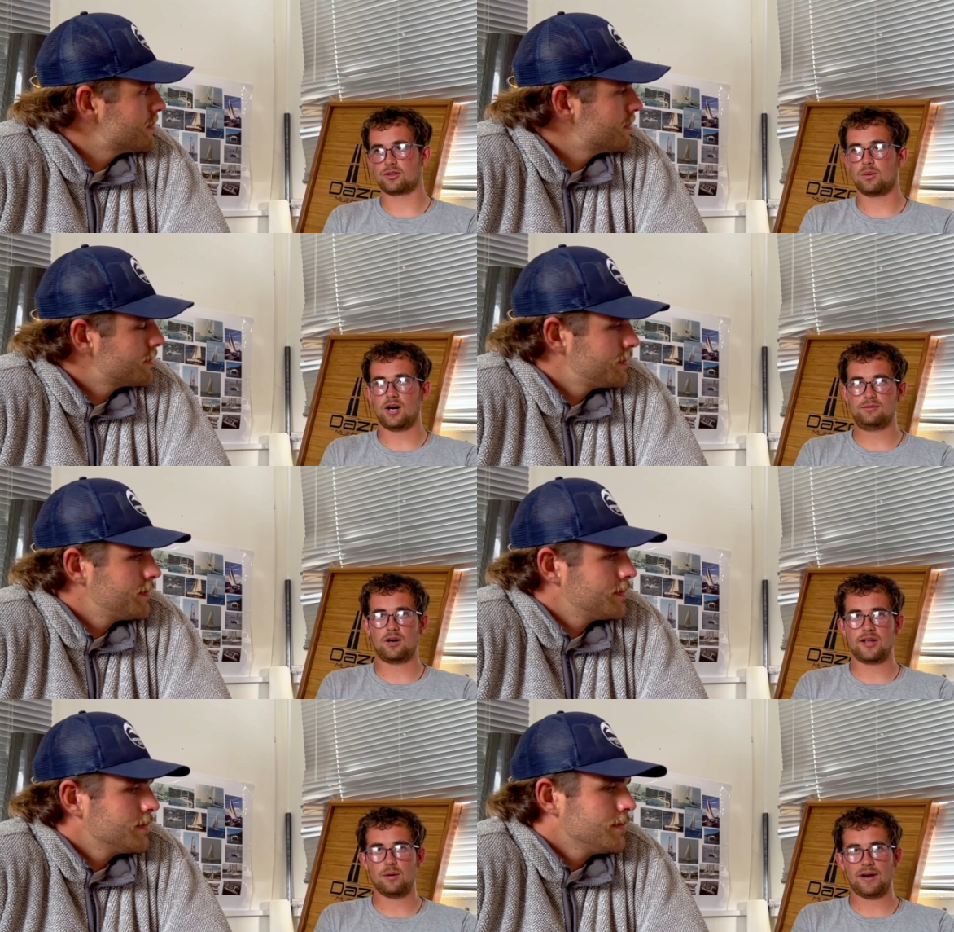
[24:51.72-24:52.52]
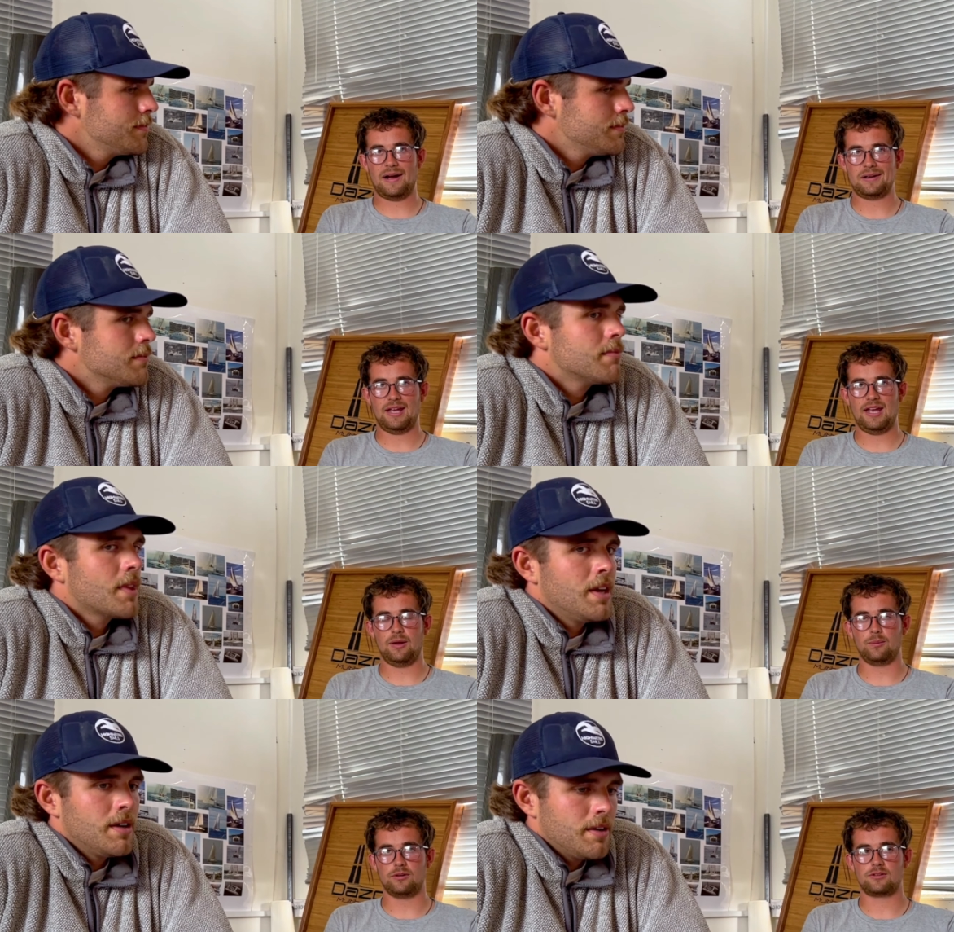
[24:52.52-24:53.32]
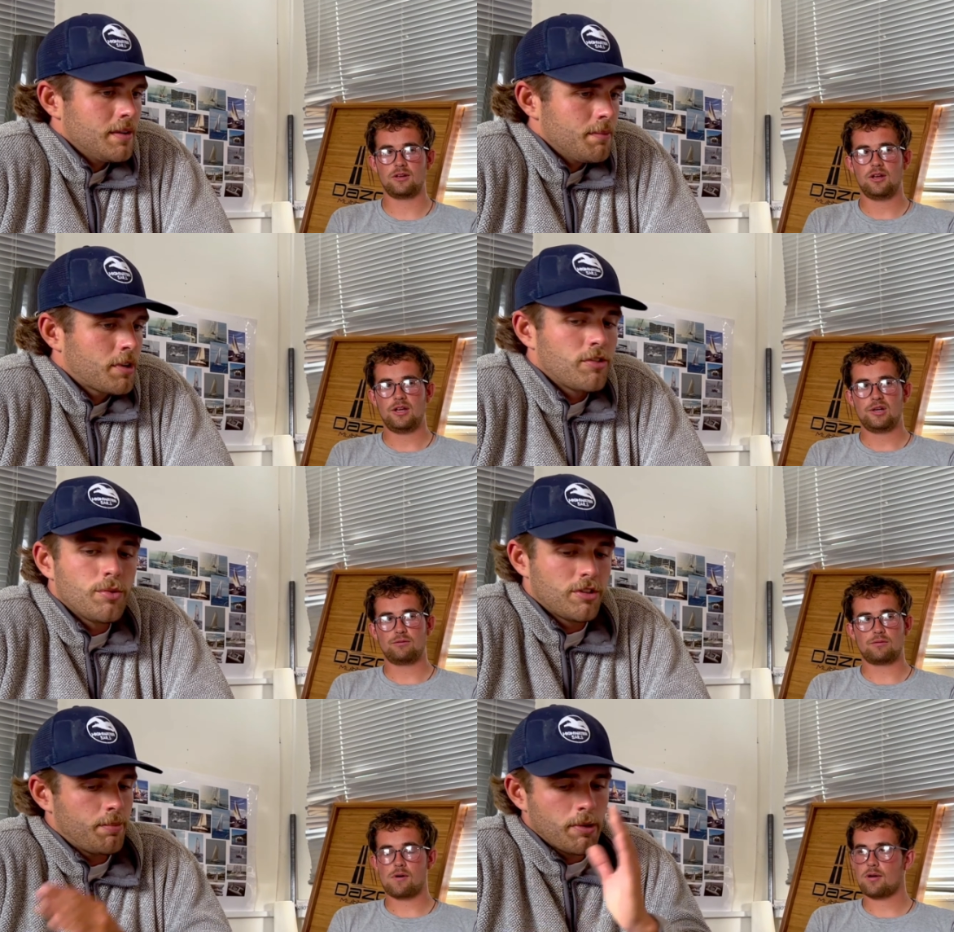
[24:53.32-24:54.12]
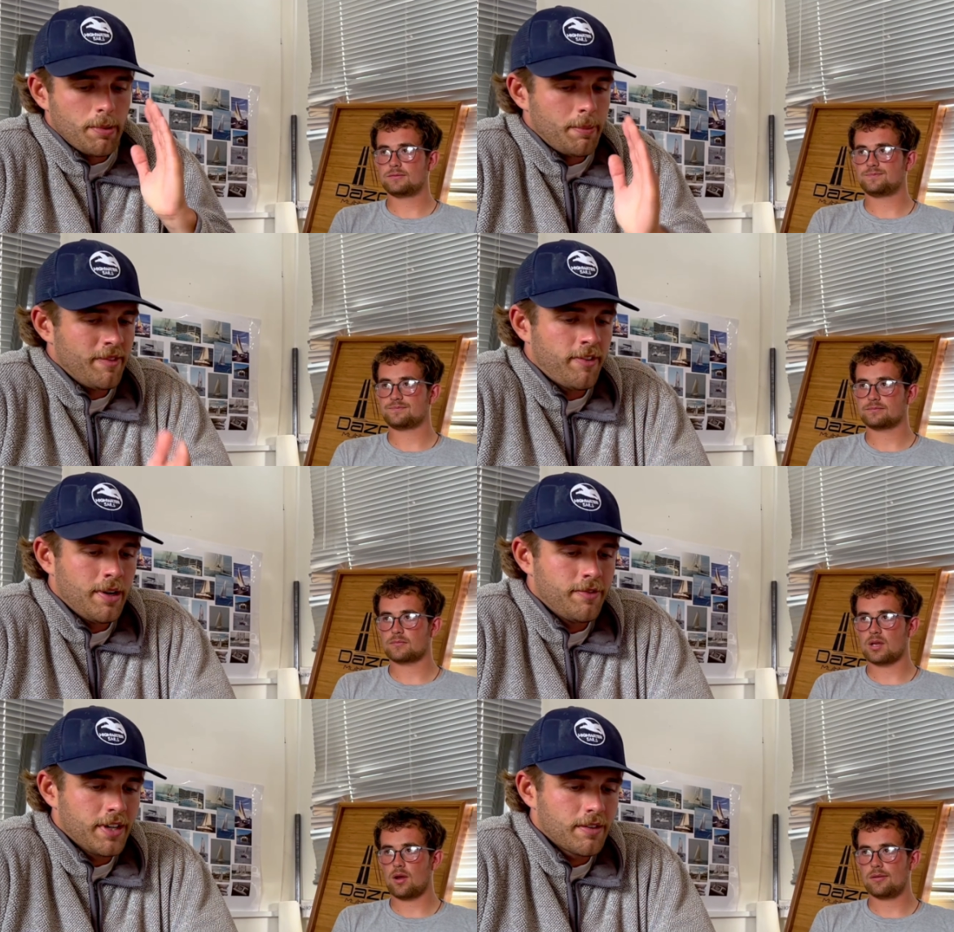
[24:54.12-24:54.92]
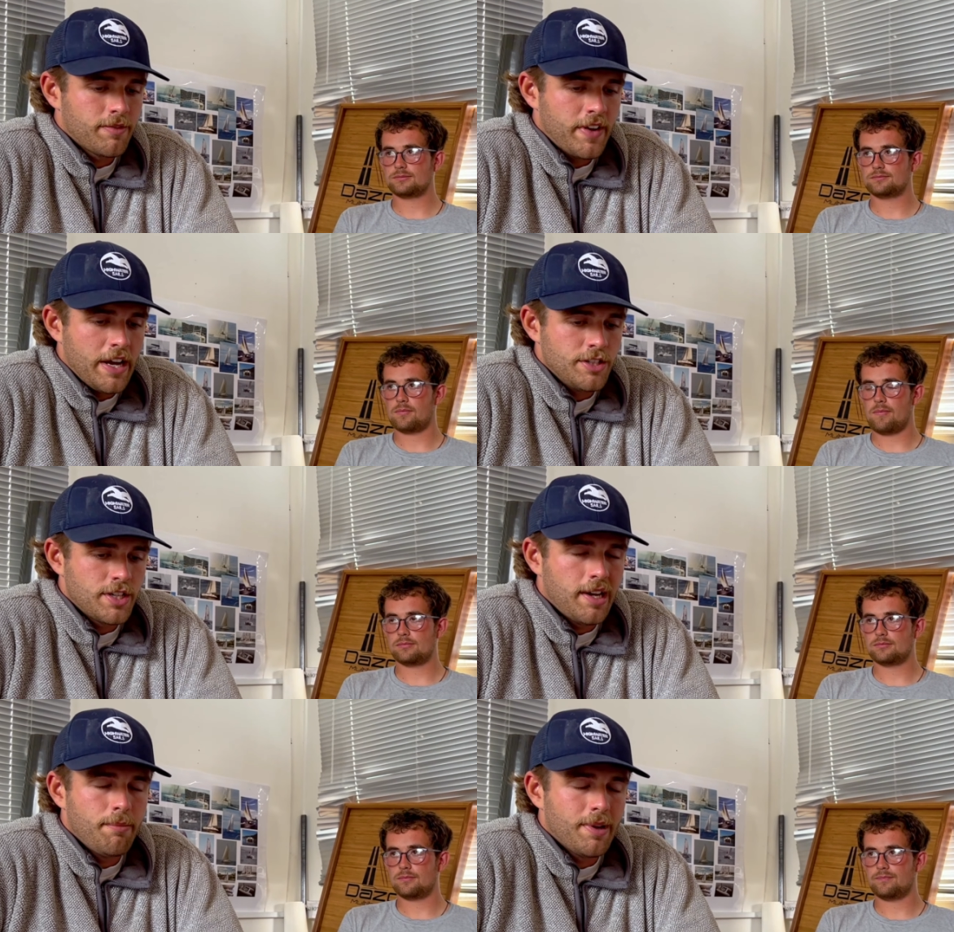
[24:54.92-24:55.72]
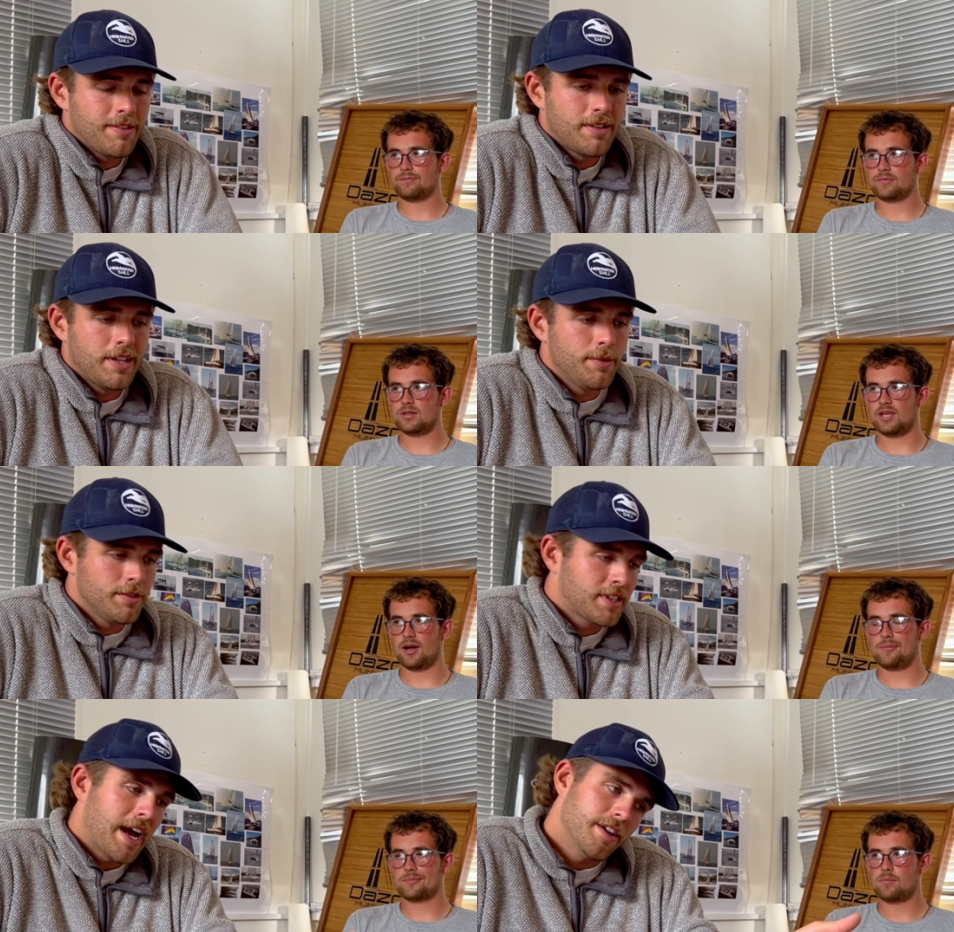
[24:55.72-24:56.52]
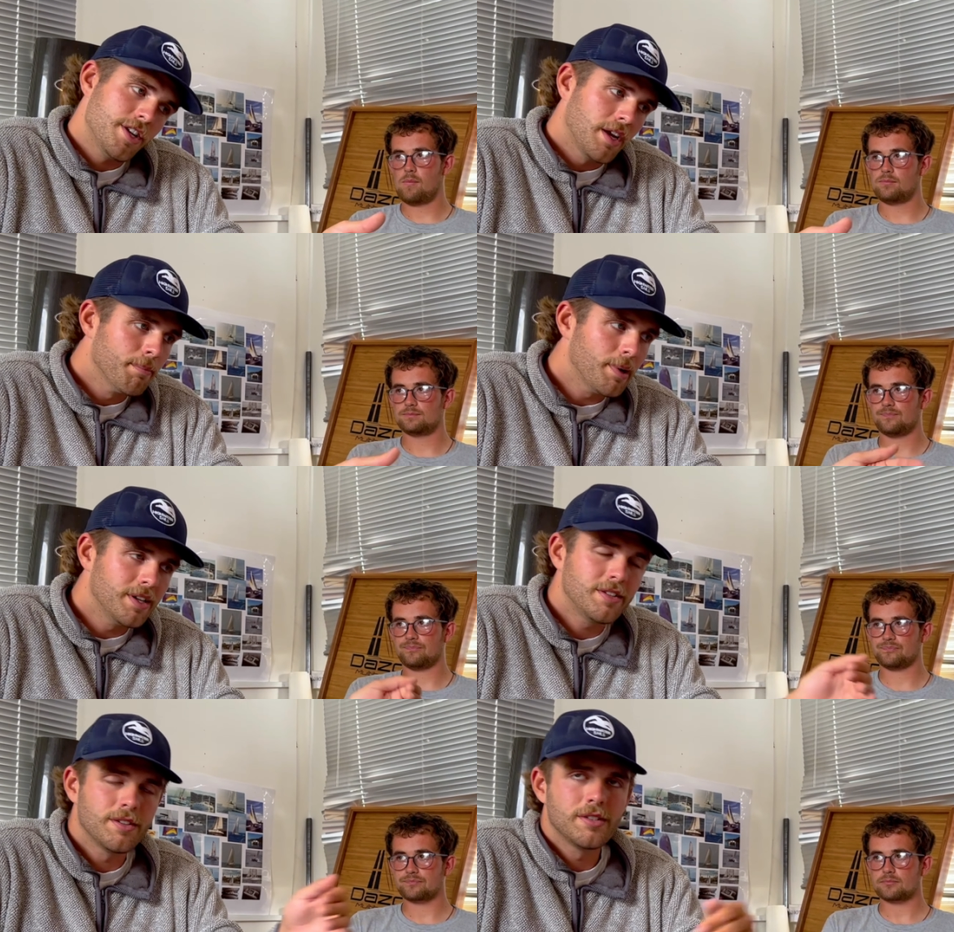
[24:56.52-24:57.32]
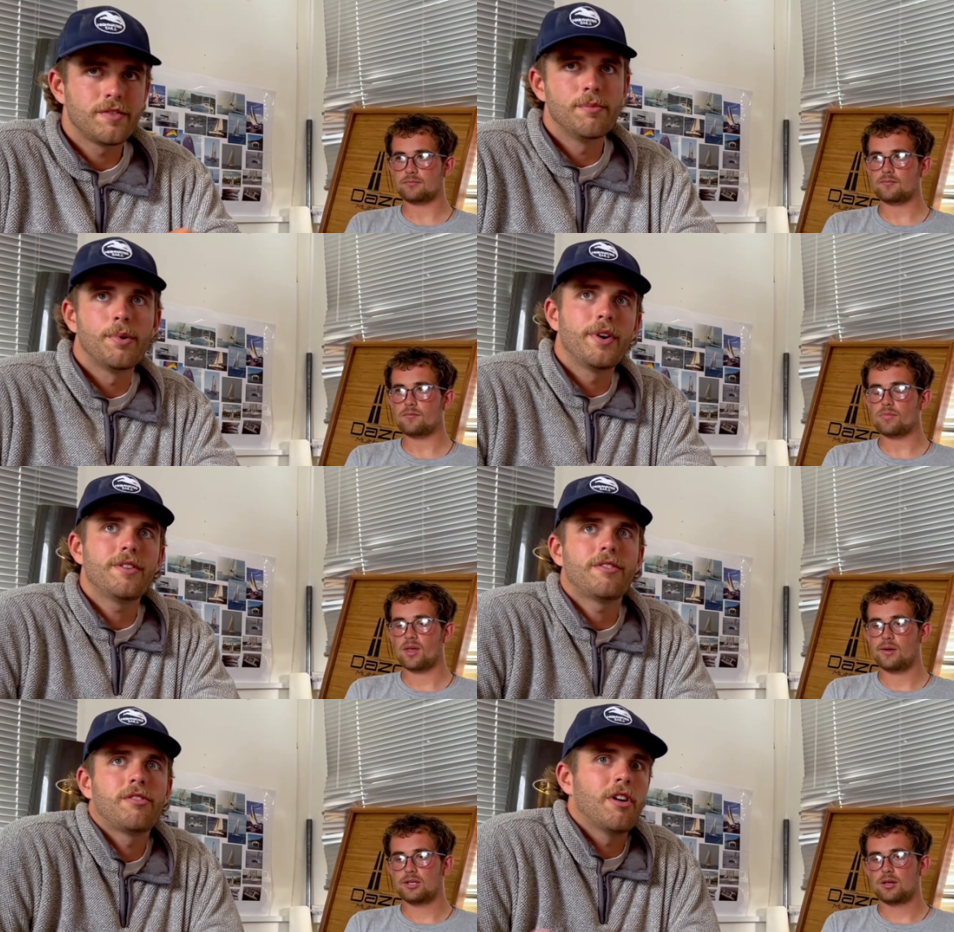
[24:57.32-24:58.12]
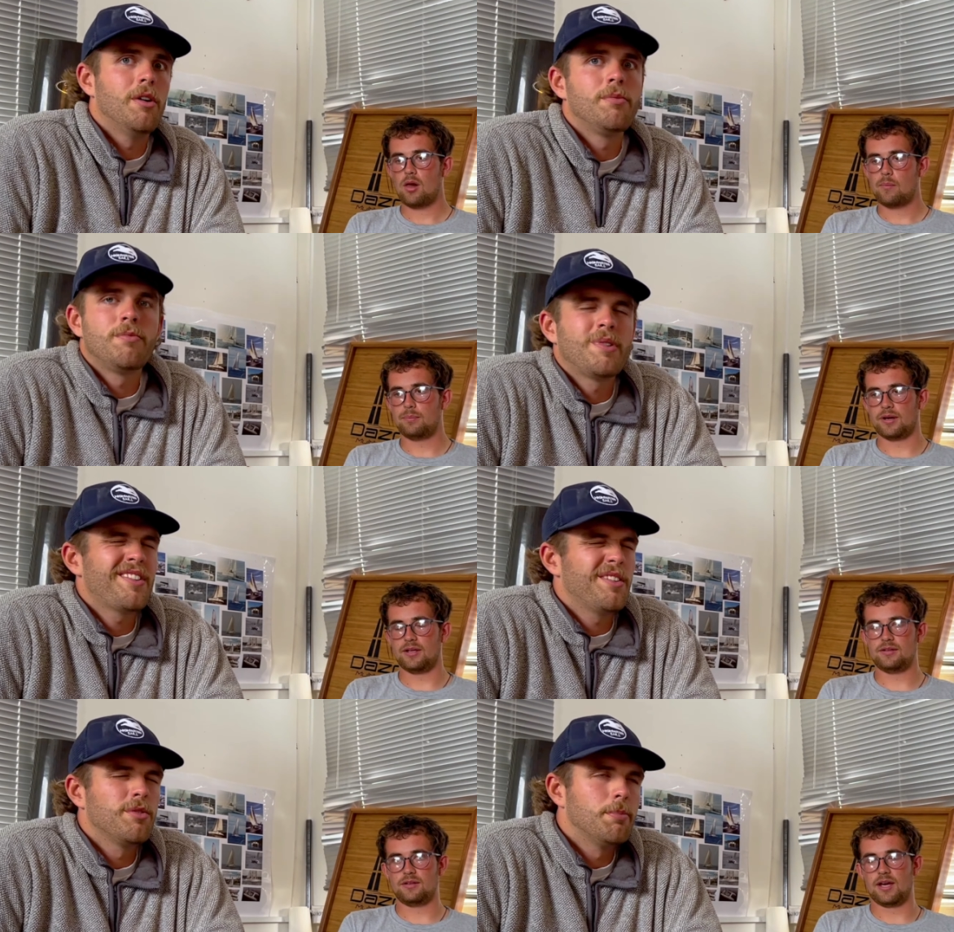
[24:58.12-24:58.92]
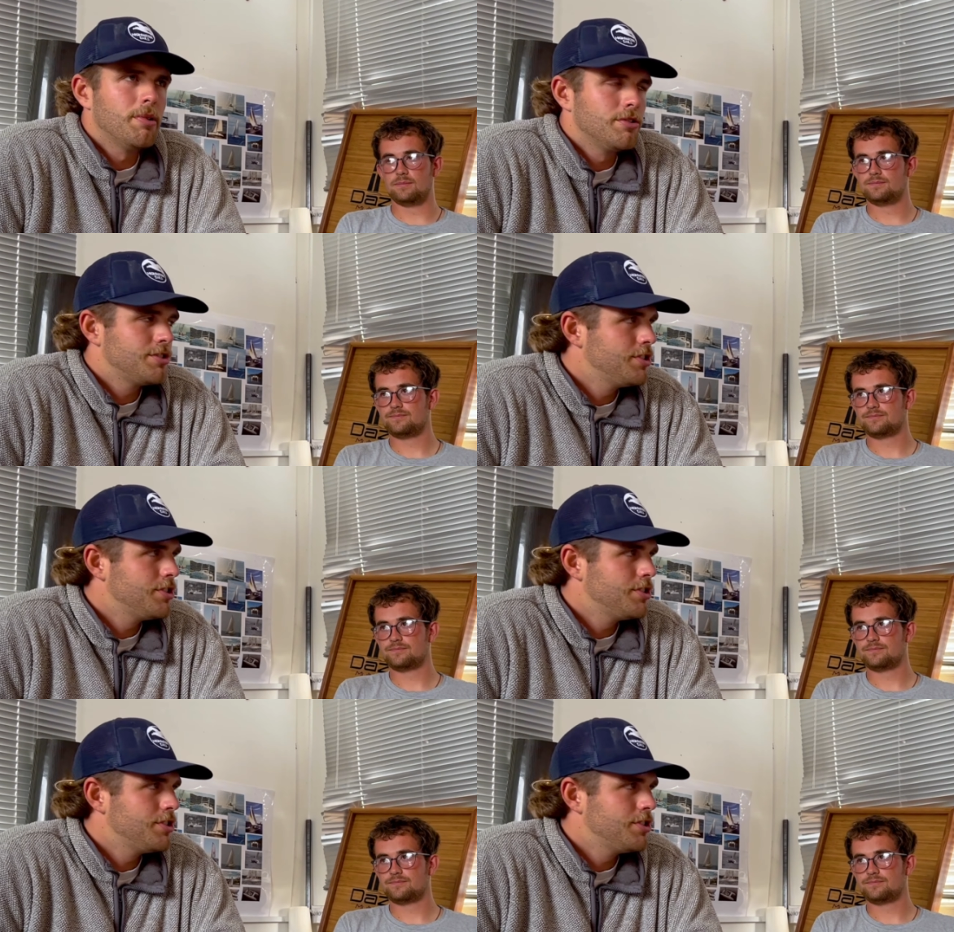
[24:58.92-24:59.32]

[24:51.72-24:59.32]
Speaker 1: quite right about it. It would
Speaker 2: because it wasn't a proper perfect fair shape. Basically, it was catching and biting on different points. So But because it- it was yeah. a bodge